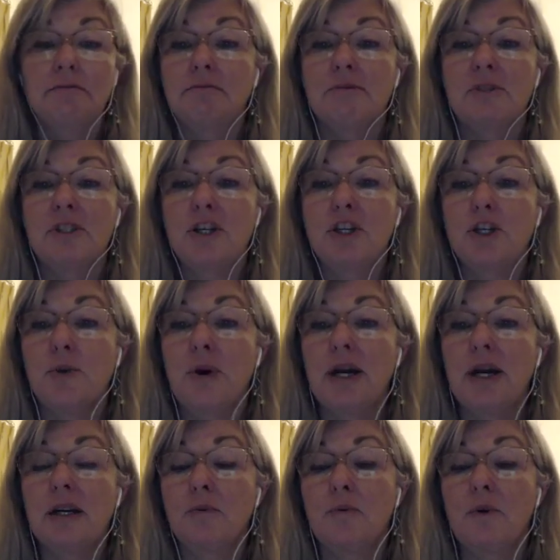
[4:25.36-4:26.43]

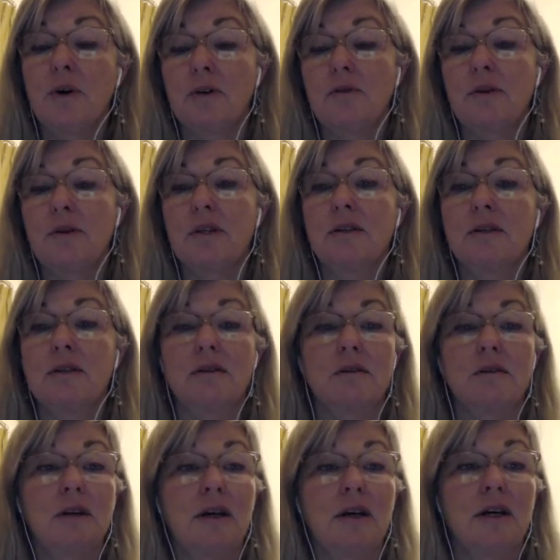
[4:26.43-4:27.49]
situated, whether it's
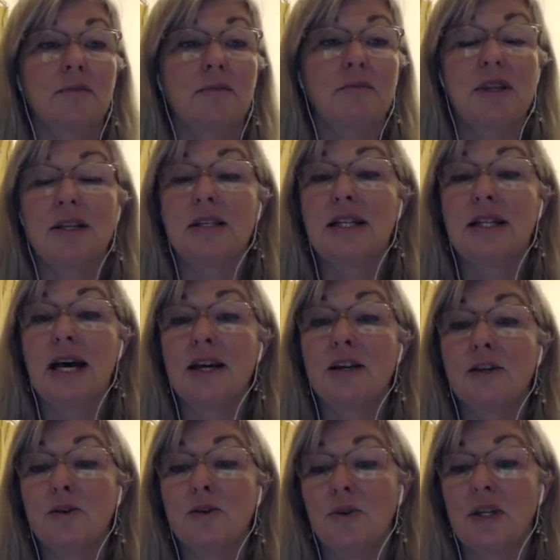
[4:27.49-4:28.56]
the
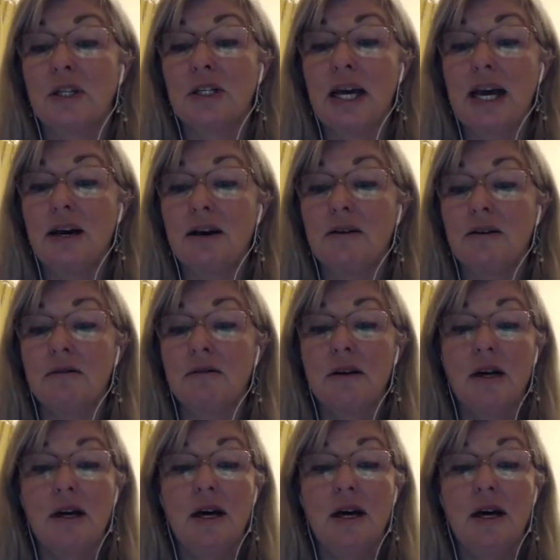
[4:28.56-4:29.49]
state or the town?